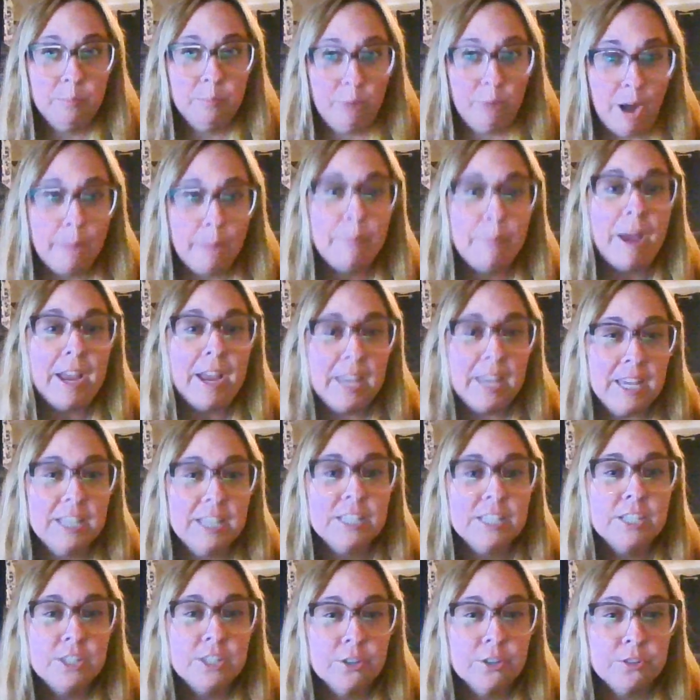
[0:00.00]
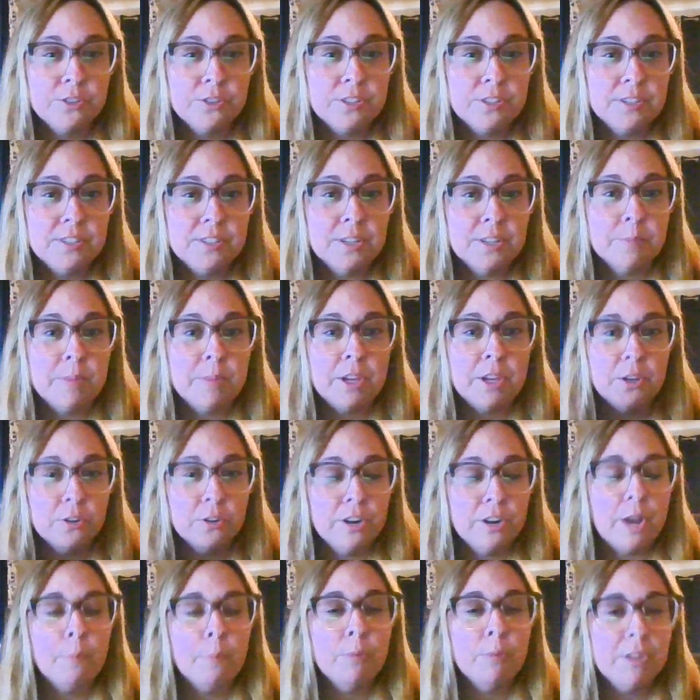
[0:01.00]
brought back into your system that
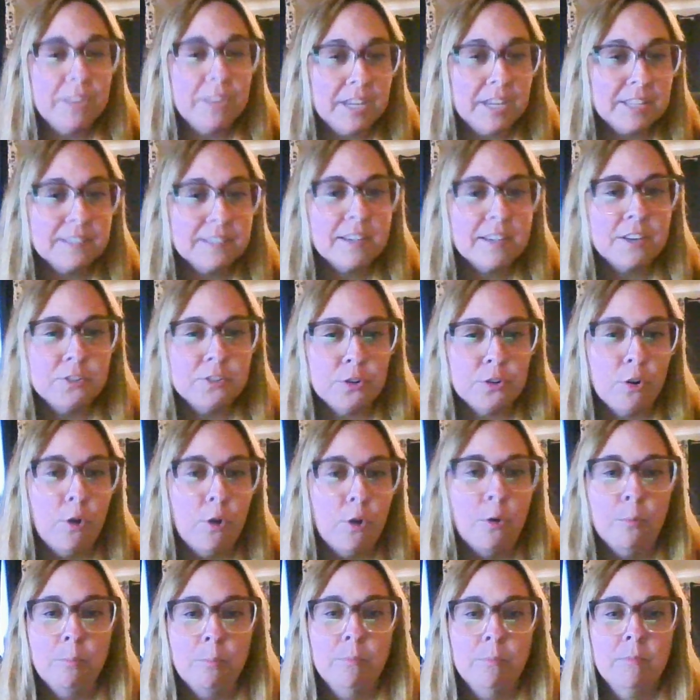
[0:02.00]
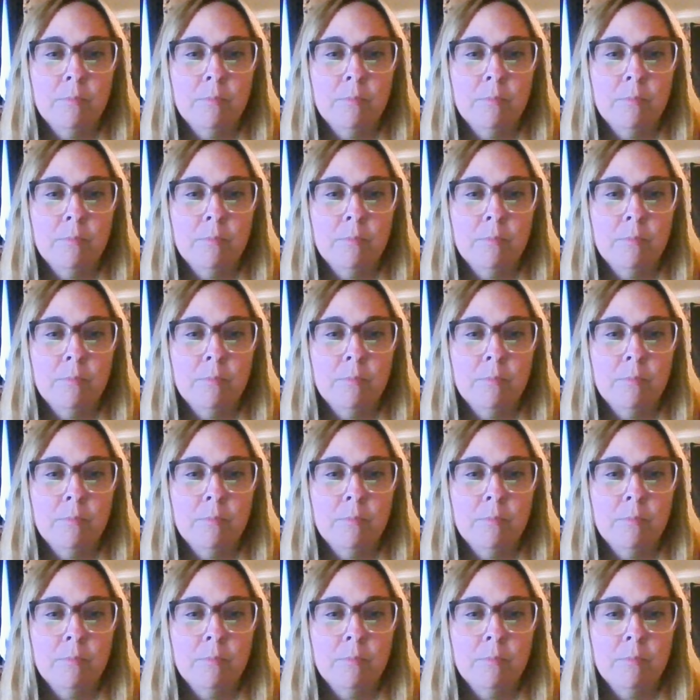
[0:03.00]
you're now breathing inside your home.